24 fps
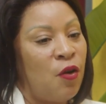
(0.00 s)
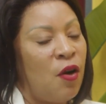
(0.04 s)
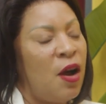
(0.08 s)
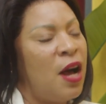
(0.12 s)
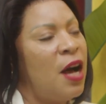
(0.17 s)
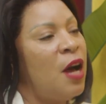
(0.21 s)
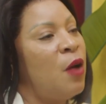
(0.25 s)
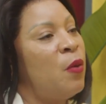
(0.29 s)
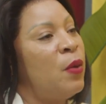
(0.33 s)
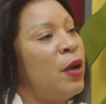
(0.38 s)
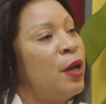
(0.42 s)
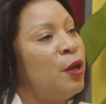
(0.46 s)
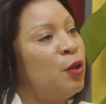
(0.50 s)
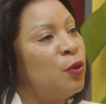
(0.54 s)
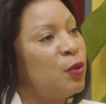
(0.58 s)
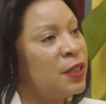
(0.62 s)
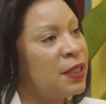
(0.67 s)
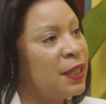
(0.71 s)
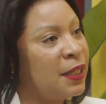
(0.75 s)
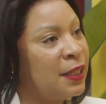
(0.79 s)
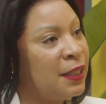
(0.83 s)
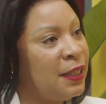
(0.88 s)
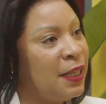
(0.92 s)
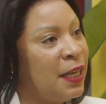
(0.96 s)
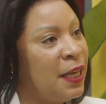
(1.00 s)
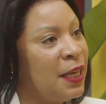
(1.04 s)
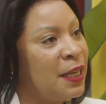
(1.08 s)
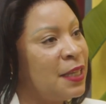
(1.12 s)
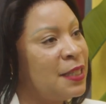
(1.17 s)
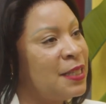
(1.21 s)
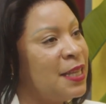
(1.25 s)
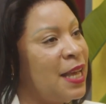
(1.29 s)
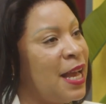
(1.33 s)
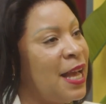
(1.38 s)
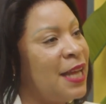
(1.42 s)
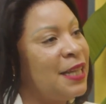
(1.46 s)
how I looked at
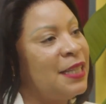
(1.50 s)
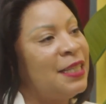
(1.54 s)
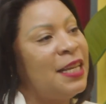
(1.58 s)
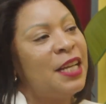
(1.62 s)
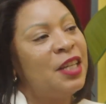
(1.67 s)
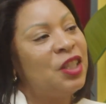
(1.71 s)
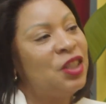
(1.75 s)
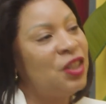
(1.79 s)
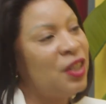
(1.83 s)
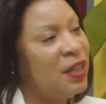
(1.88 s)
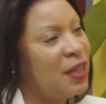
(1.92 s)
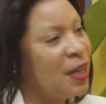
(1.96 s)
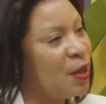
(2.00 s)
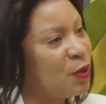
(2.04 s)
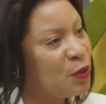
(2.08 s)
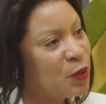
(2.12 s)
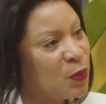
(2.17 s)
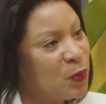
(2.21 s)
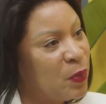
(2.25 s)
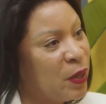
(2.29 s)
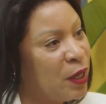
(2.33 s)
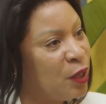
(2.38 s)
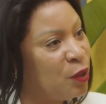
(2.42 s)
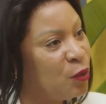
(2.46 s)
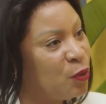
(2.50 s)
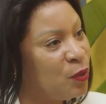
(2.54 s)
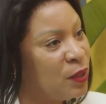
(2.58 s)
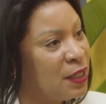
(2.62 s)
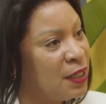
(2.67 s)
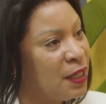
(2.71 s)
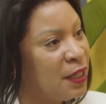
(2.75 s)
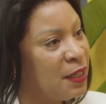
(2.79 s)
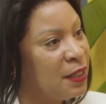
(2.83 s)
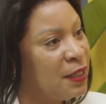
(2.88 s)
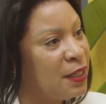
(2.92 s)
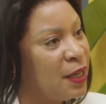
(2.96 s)
things, the attention I was paying to
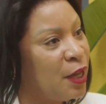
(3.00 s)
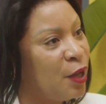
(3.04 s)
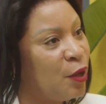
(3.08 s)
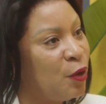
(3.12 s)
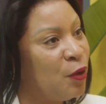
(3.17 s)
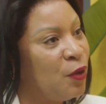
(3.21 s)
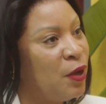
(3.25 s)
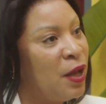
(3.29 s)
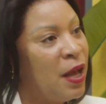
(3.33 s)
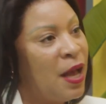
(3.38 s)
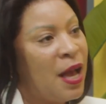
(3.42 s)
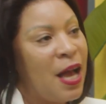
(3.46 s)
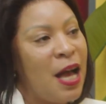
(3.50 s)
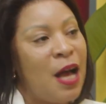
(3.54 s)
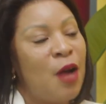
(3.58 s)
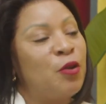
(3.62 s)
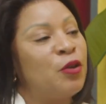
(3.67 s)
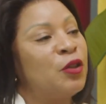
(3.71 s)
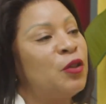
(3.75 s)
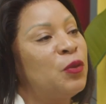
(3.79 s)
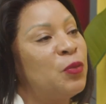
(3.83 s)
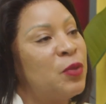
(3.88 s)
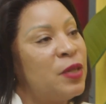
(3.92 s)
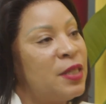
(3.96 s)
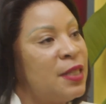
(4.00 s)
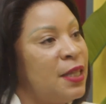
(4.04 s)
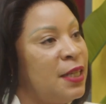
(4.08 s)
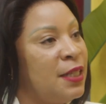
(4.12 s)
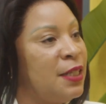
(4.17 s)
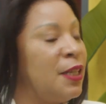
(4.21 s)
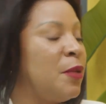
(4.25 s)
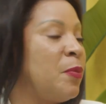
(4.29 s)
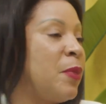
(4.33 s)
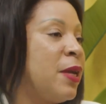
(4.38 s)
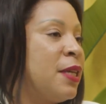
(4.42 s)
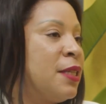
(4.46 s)
detail, how I was
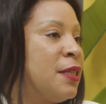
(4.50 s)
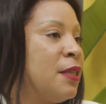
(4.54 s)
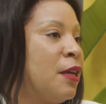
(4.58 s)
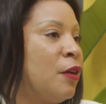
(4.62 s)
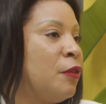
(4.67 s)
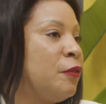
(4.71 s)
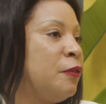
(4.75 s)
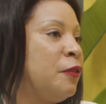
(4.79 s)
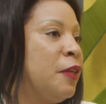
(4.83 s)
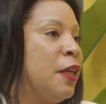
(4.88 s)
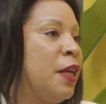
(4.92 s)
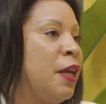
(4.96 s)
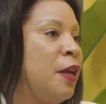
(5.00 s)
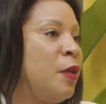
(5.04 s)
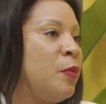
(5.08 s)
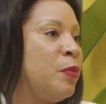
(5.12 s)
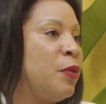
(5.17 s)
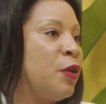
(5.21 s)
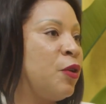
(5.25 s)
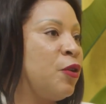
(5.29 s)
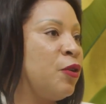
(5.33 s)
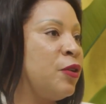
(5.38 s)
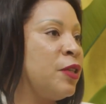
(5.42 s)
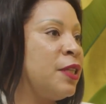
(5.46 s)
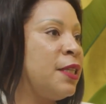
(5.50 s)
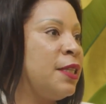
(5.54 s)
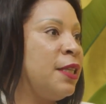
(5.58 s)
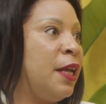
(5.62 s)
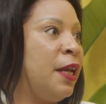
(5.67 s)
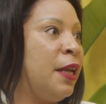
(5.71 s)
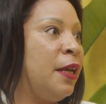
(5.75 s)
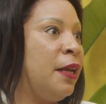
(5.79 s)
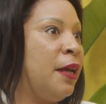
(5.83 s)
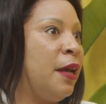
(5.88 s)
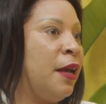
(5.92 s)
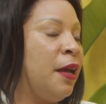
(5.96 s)
presenting myself, because
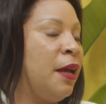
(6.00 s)
then,